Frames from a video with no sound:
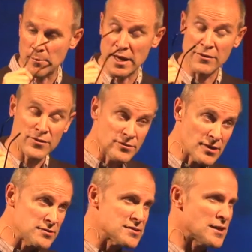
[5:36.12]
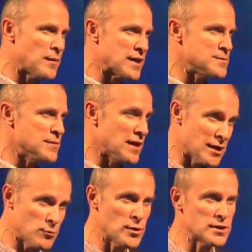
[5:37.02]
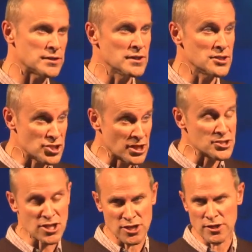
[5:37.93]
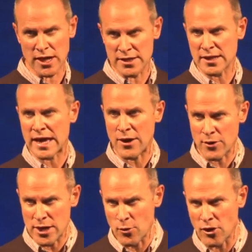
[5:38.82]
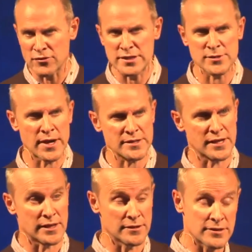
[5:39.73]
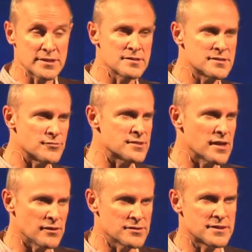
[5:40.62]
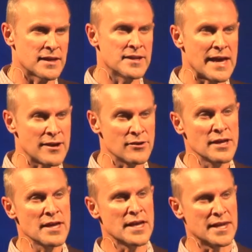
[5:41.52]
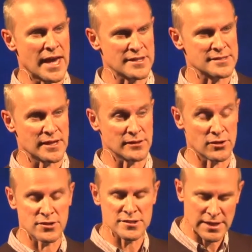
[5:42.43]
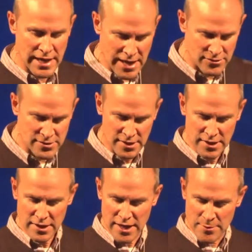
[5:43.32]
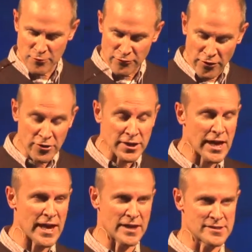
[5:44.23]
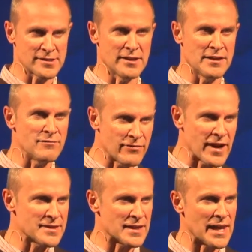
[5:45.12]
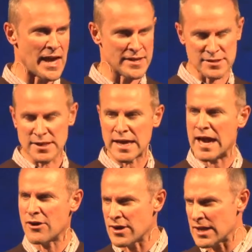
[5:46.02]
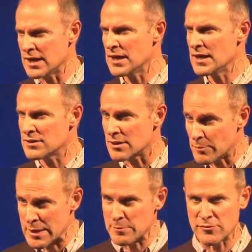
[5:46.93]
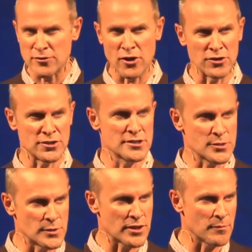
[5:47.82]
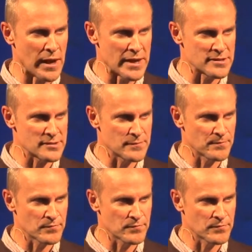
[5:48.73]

If you don't turn back to me, I will judge you and carry you off into exile." And this is the result. They are now in exile. God has allowed foreign kings to invade the land and carry the people of God to another place.